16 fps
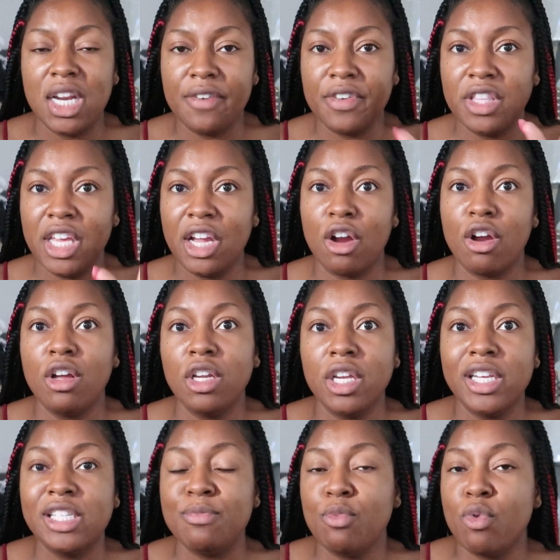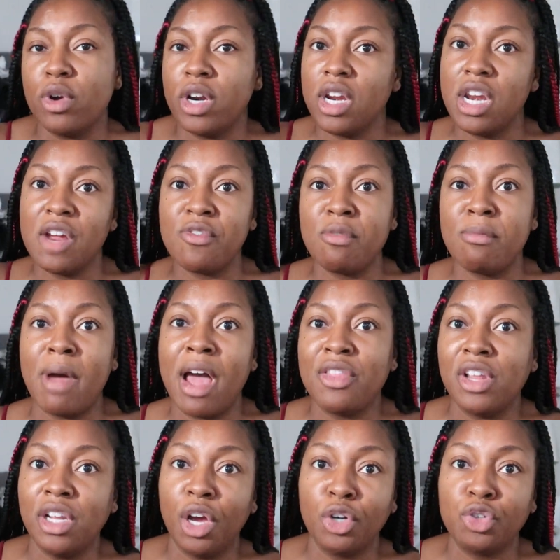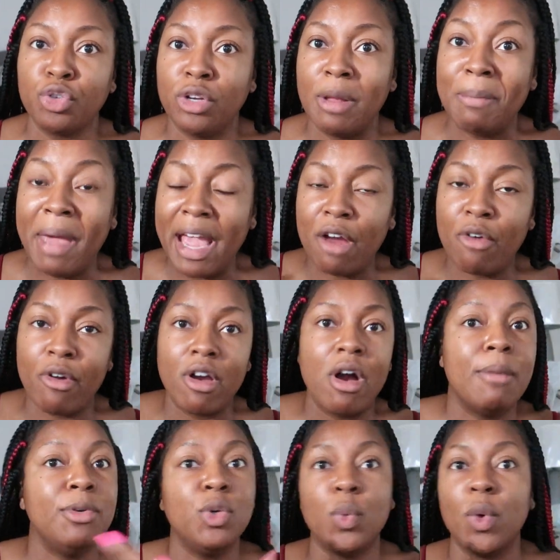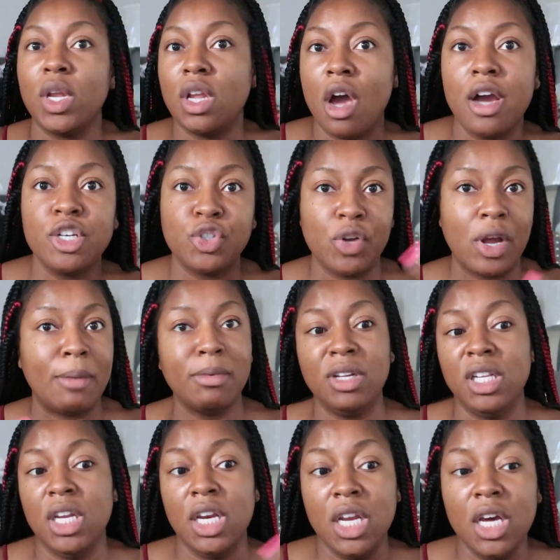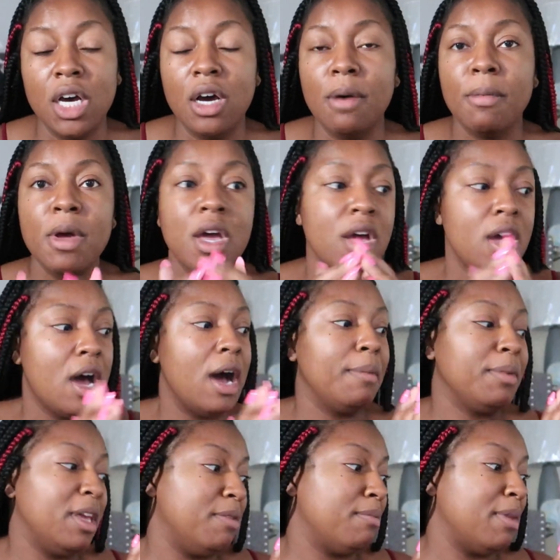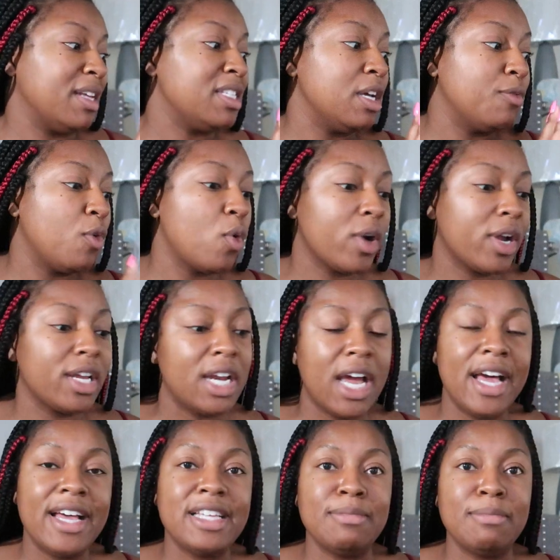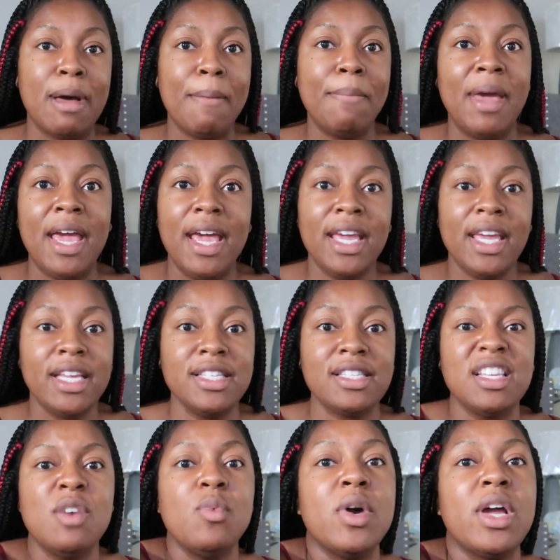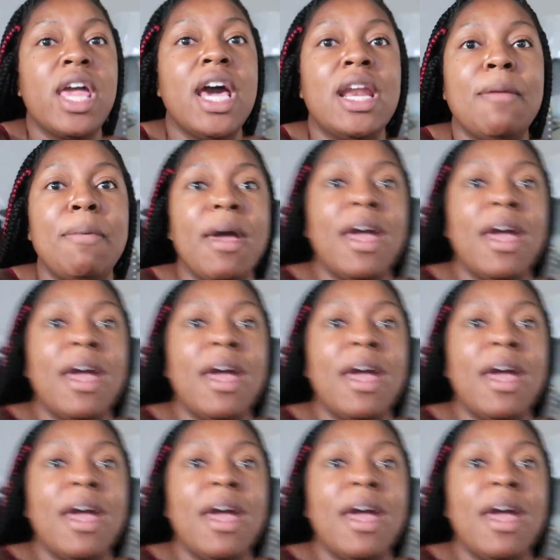and everything early this morning. Never mind the laundry in the background. I'm doing laundry. I'm cleaning up. I'm getting myself organized. My bag is somewhat kind of